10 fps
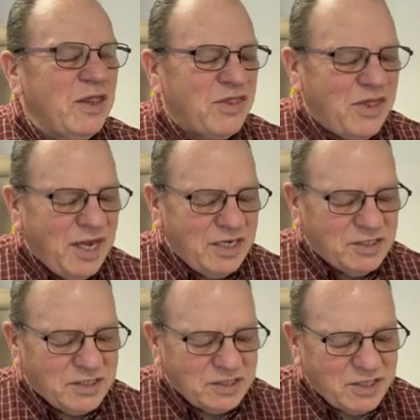the
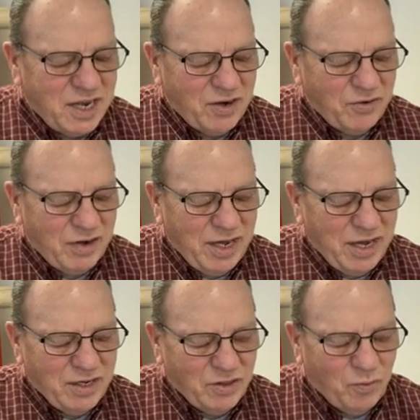things that are
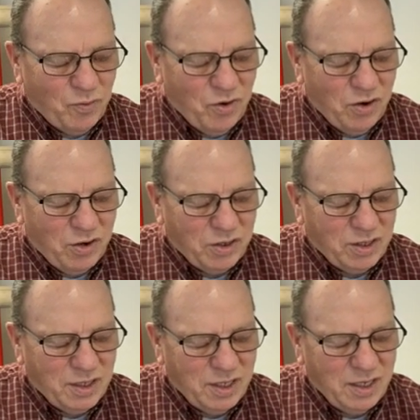in the
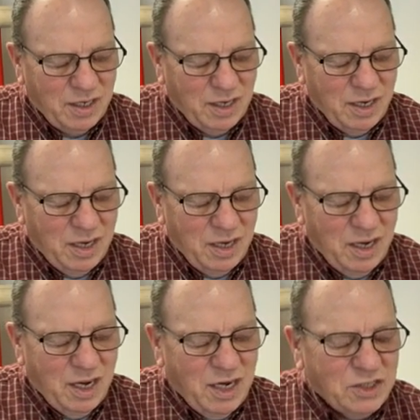world.
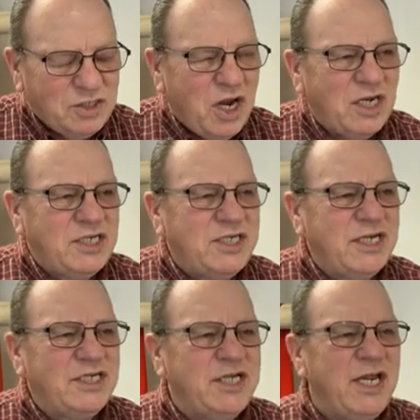John
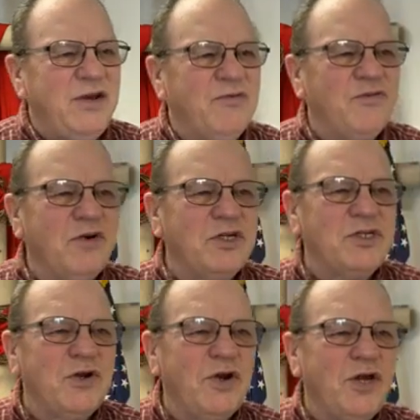16,
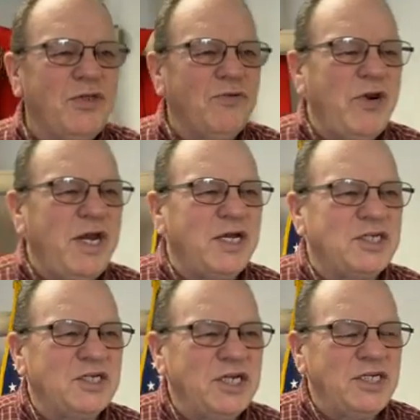verse 33,
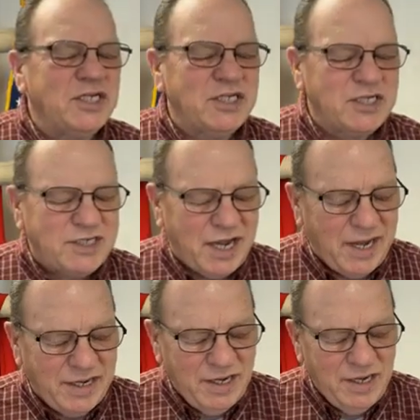Jesus
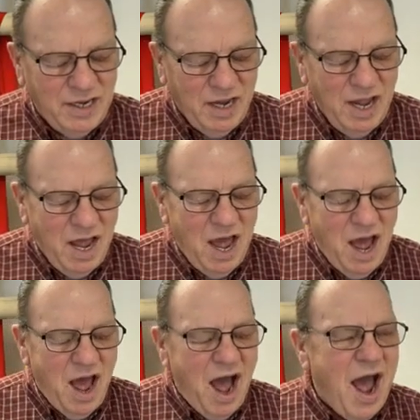said,
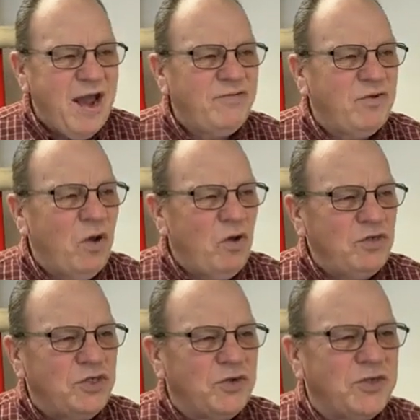I've
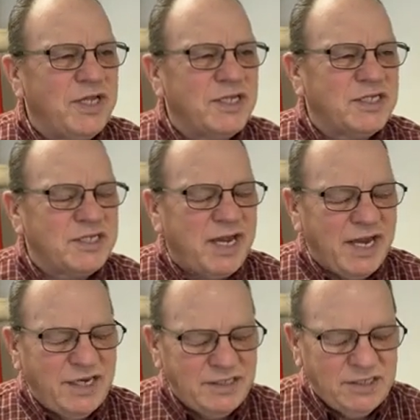told you these
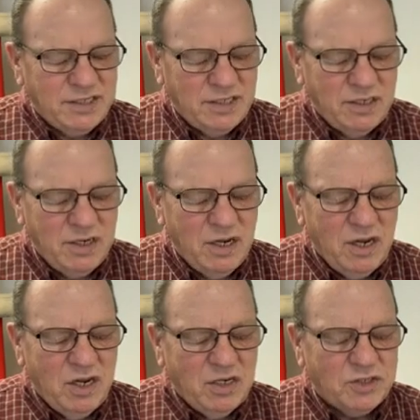things
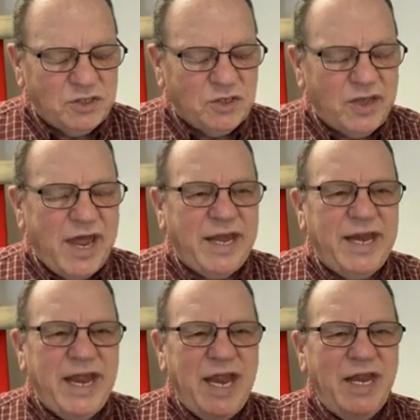so
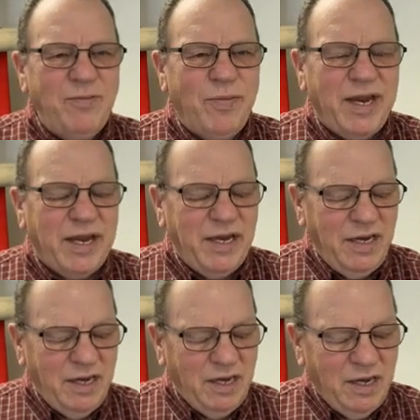that in
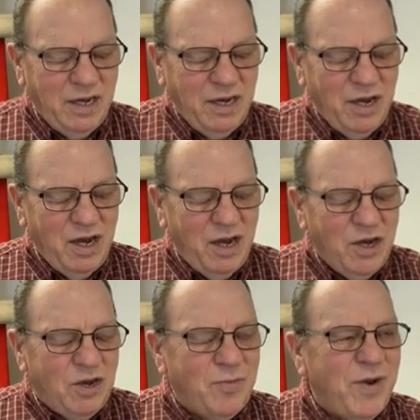me
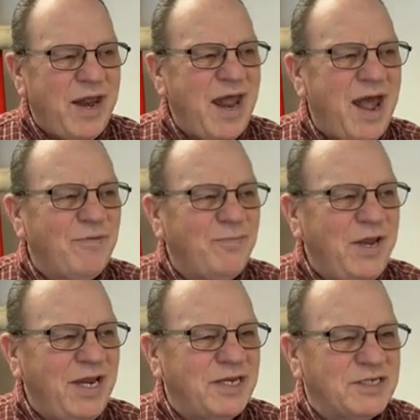you may
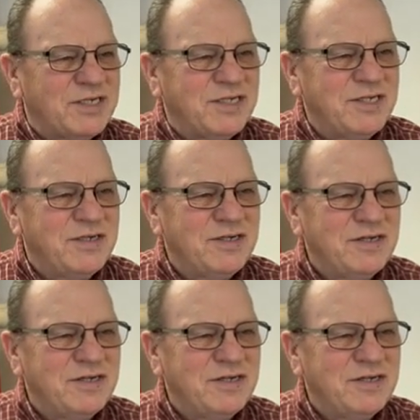have peace.